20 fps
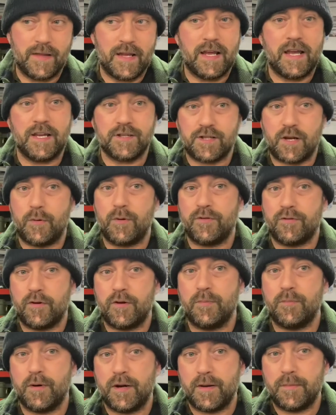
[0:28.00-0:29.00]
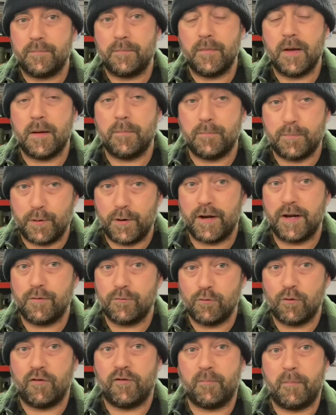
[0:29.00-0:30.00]
he's going through a pretty, a pretty
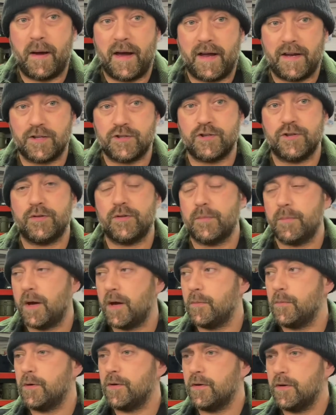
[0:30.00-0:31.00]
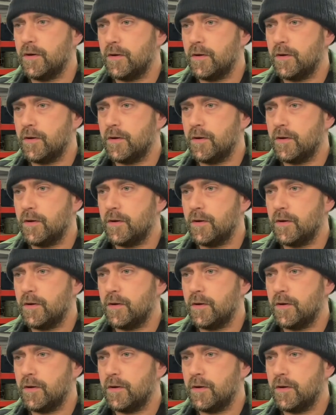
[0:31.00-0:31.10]
rough patch at the moment.